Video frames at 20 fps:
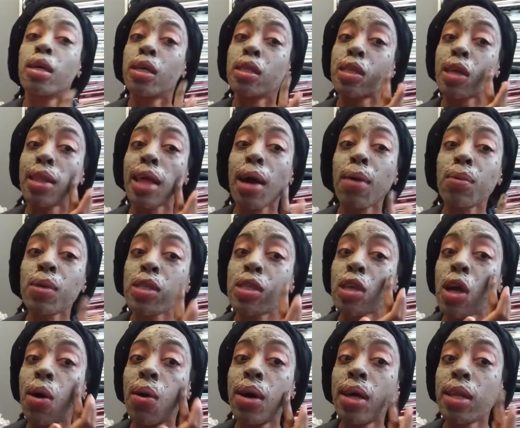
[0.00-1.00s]
So that
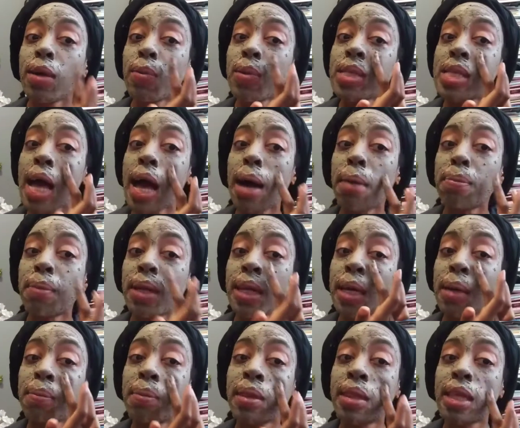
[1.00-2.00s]
was going, it was
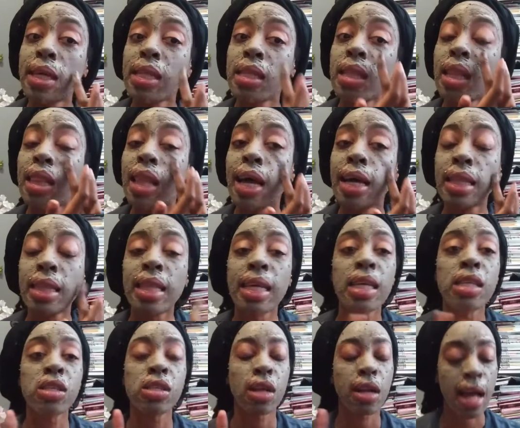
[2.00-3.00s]
happening, but then like
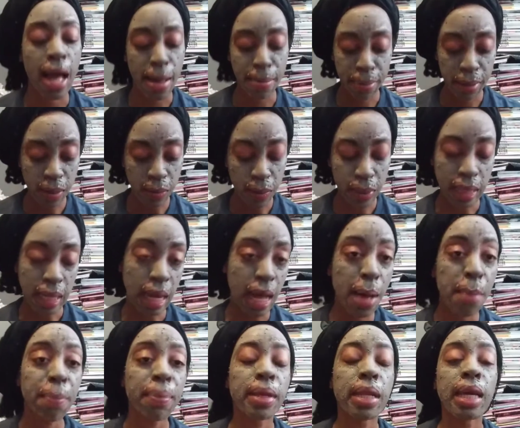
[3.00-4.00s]
things started happening with the
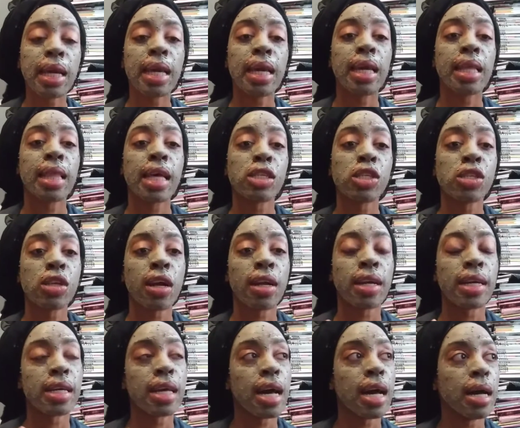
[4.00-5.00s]
company. They
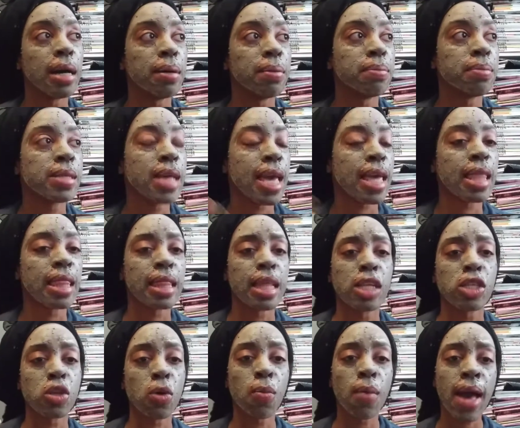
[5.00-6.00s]
started taking
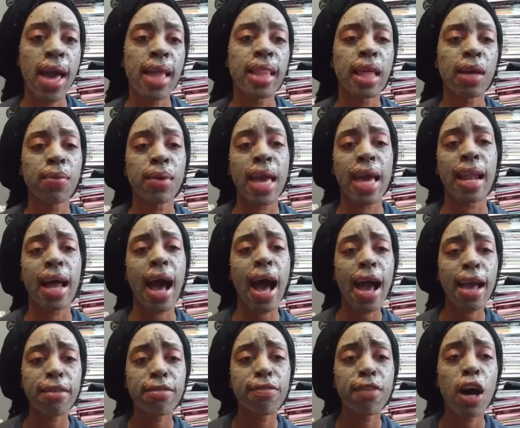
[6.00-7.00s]
things away. Like we had
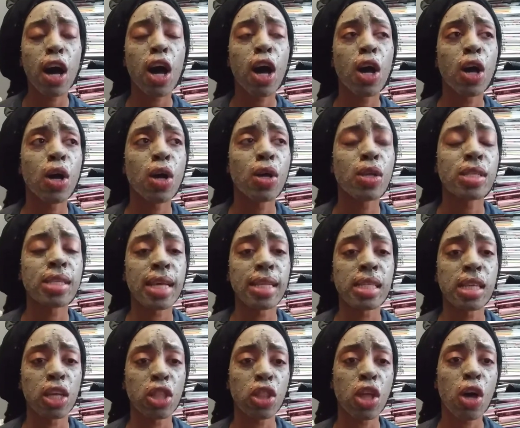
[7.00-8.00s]
iPhones, they
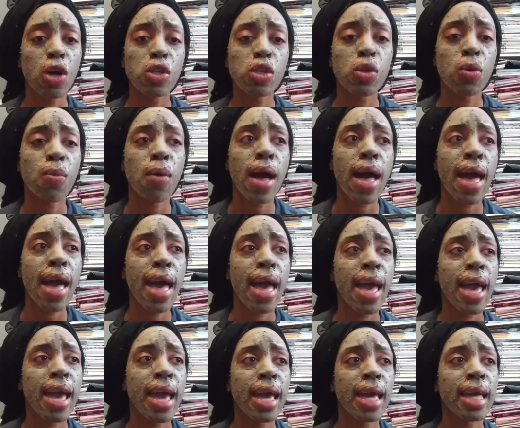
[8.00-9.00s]
took those
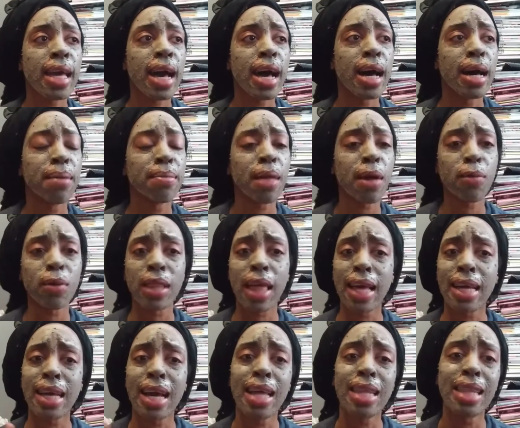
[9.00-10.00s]
away. They were
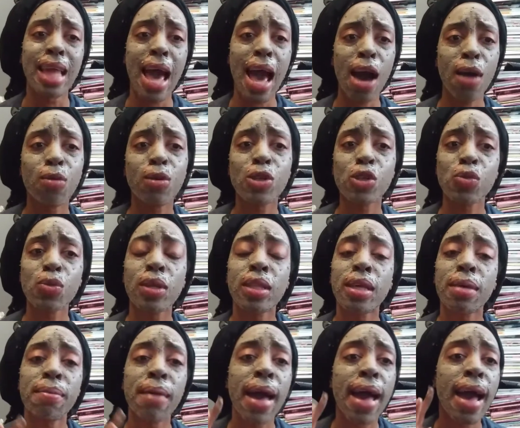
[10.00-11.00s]
like cutting hours
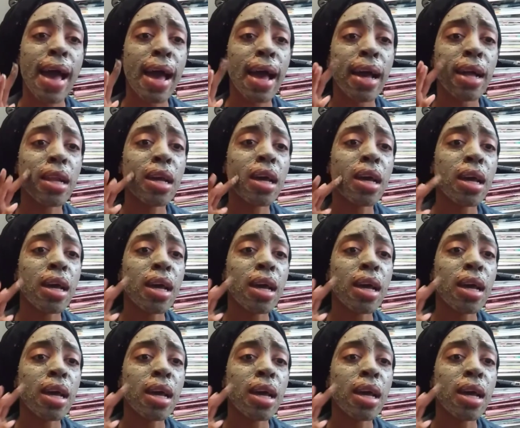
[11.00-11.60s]
really bad.